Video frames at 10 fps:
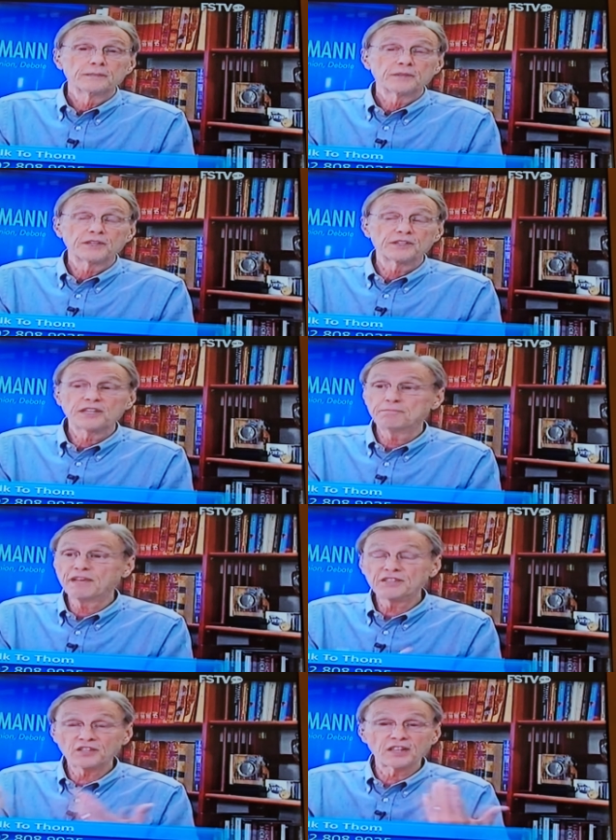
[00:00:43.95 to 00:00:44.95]
because he
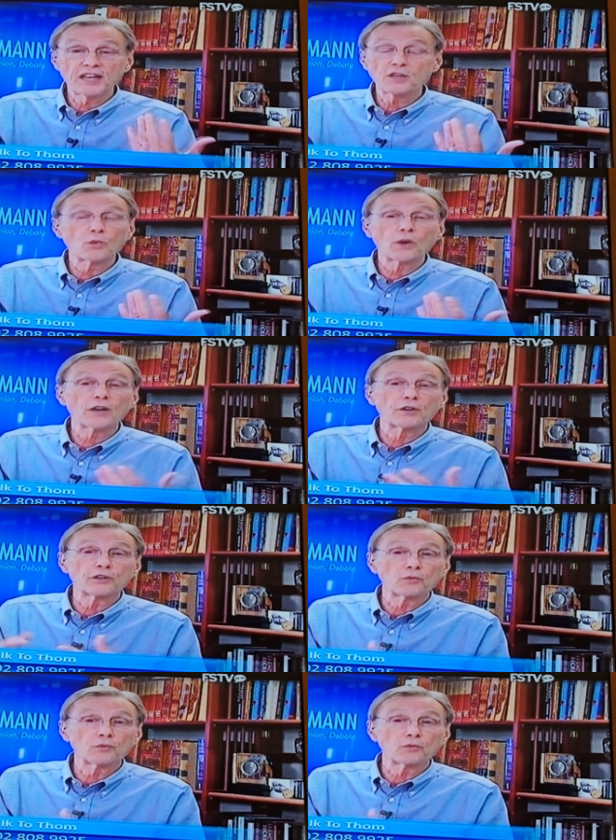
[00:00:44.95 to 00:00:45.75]
basically had no record to